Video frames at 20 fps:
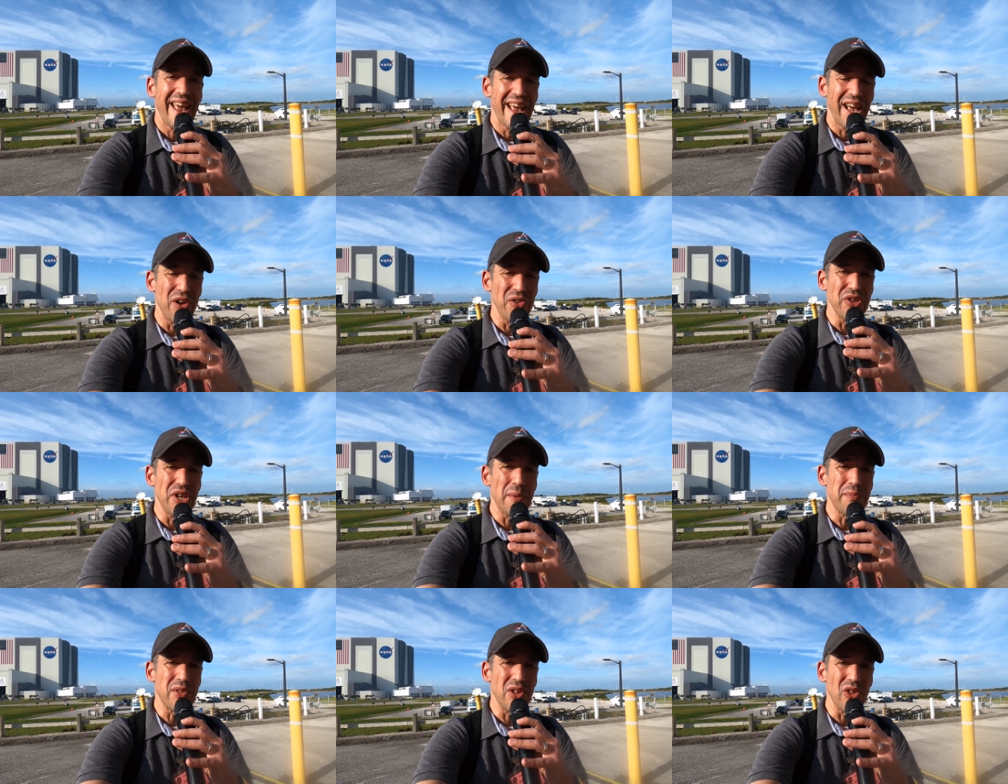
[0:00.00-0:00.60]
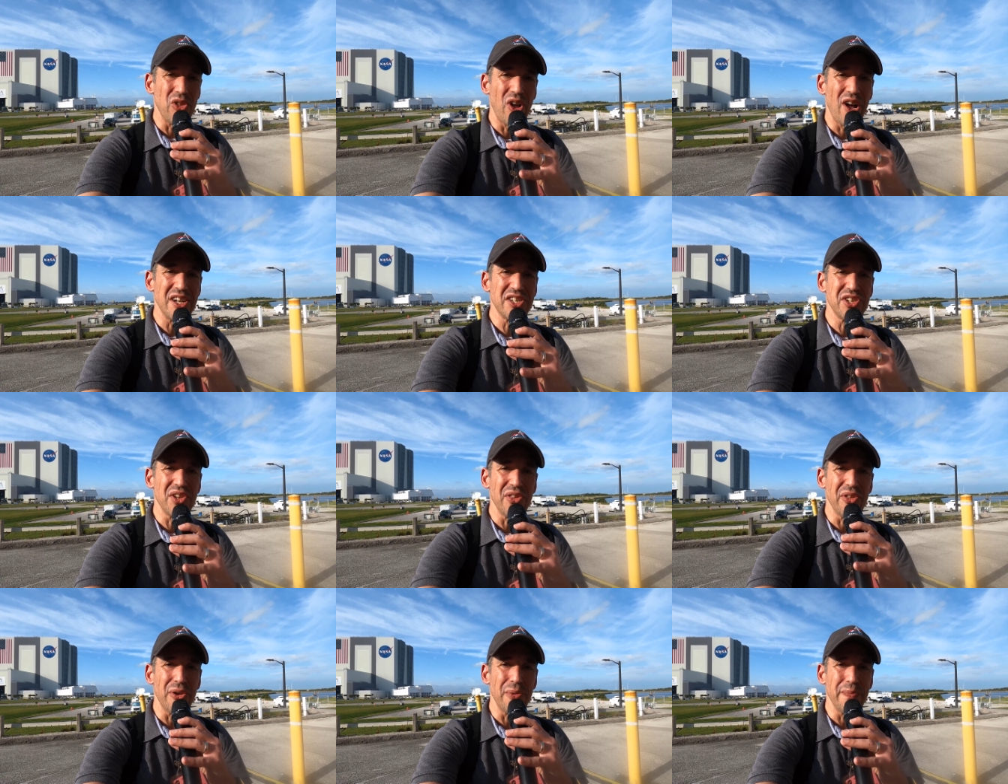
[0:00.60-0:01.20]
held up the
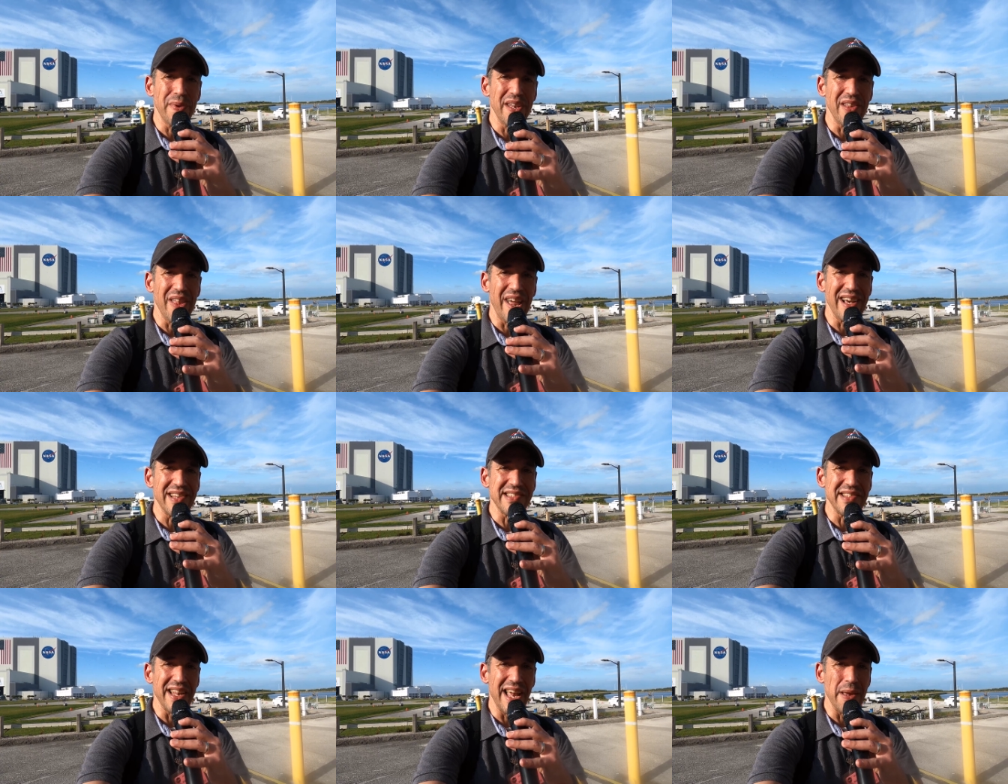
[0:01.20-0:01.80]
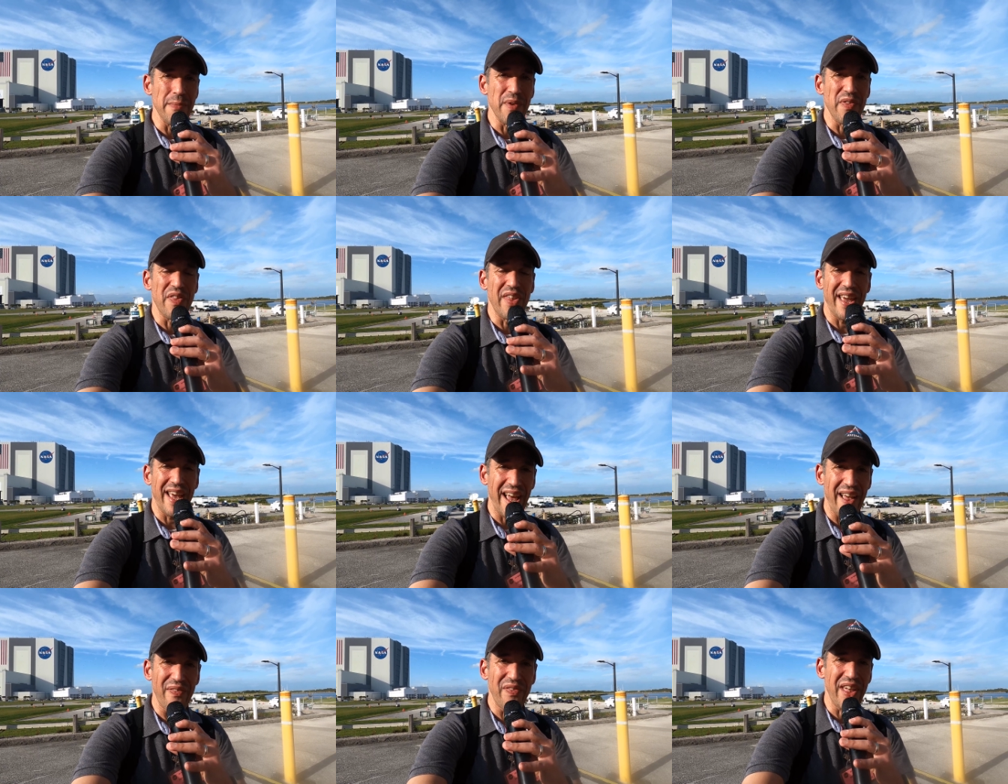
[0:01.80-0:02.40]
launch a little bit last night. But
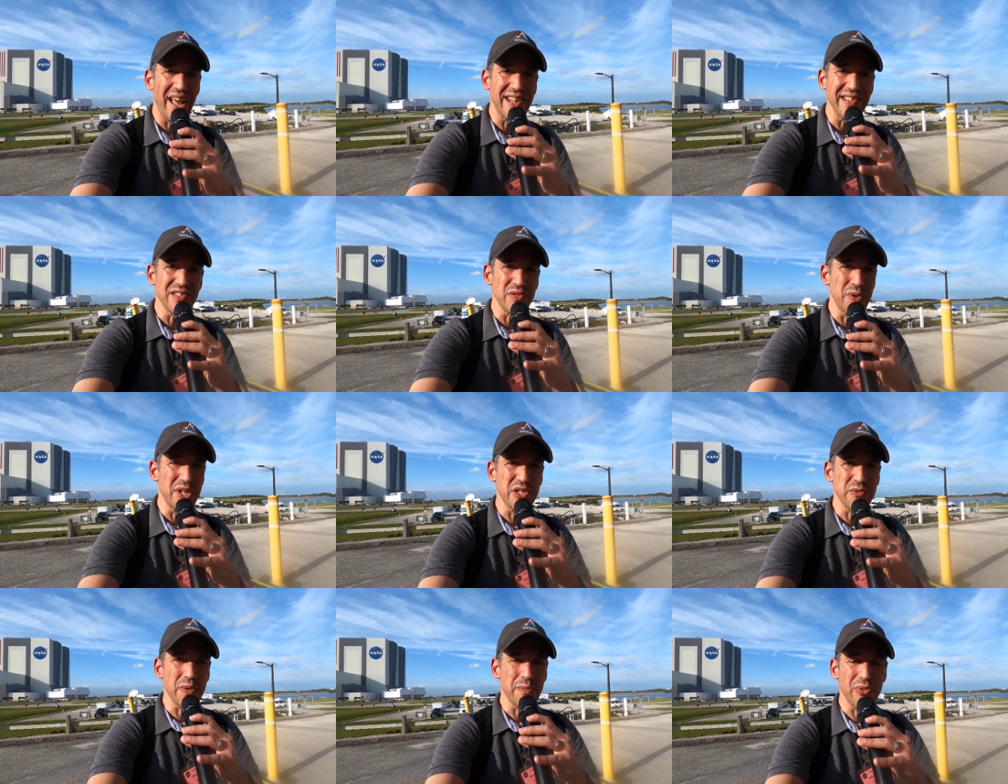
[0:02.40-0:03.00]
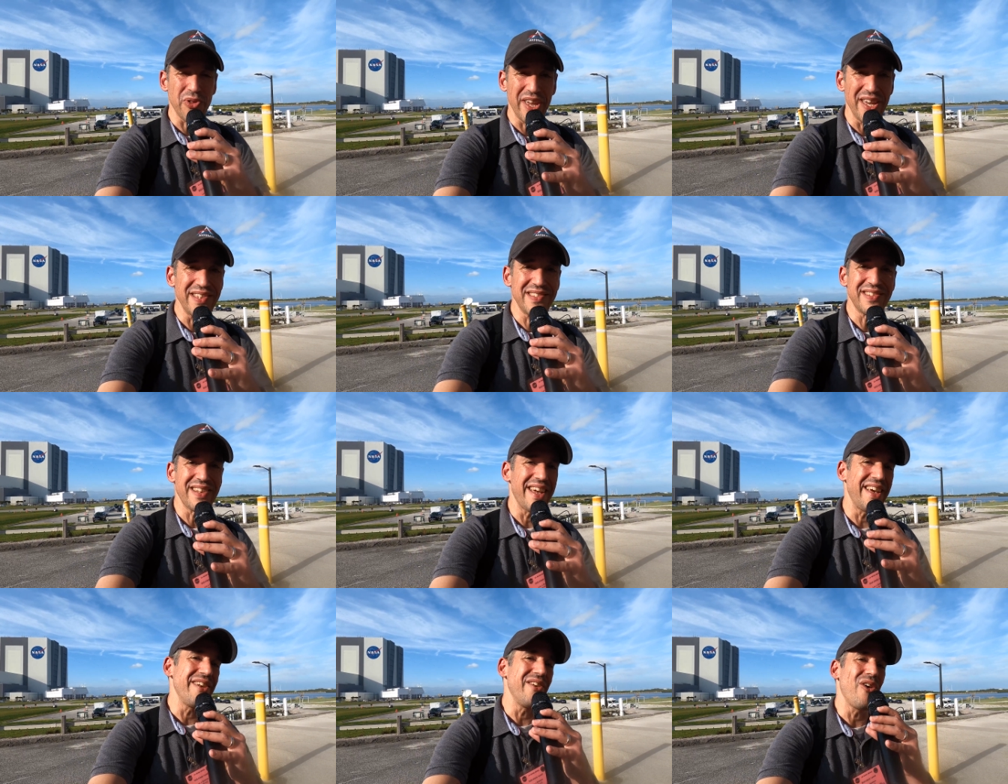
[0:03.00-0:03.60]
they got that switch
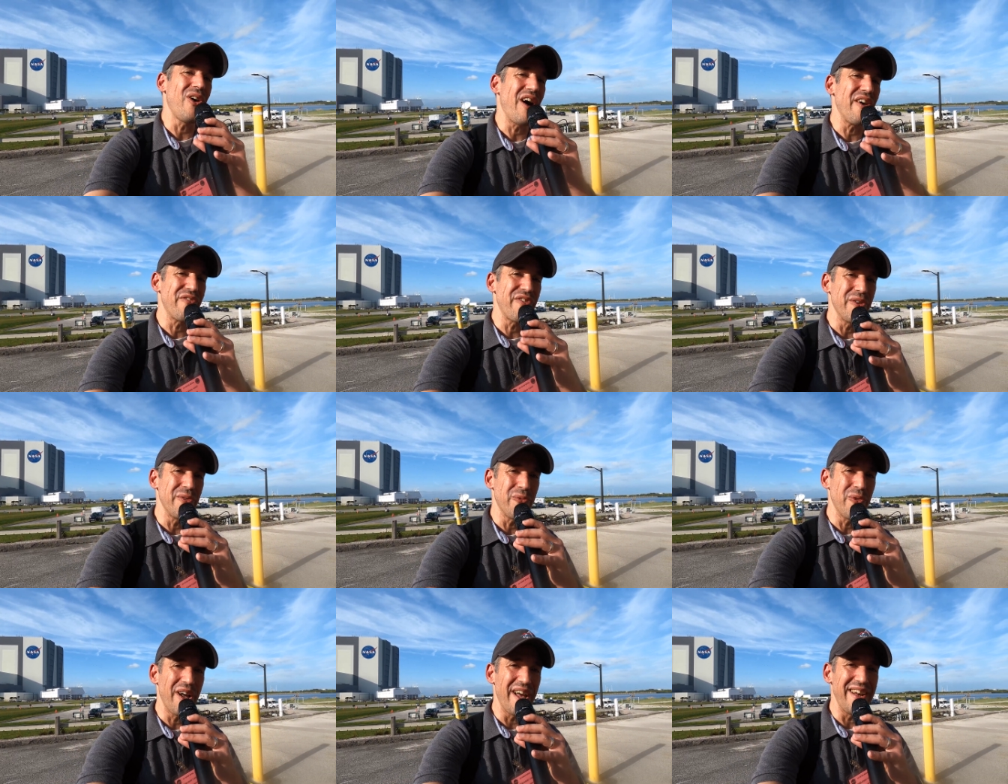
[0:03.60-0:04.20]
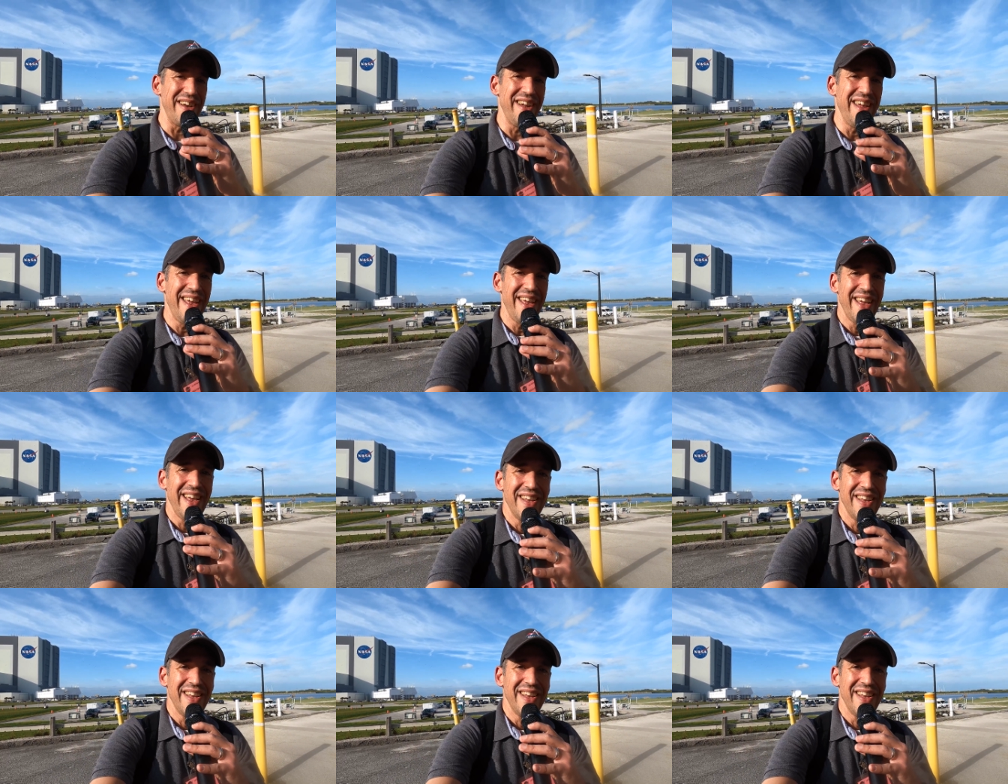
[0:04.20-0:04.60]
replaced, and off it went.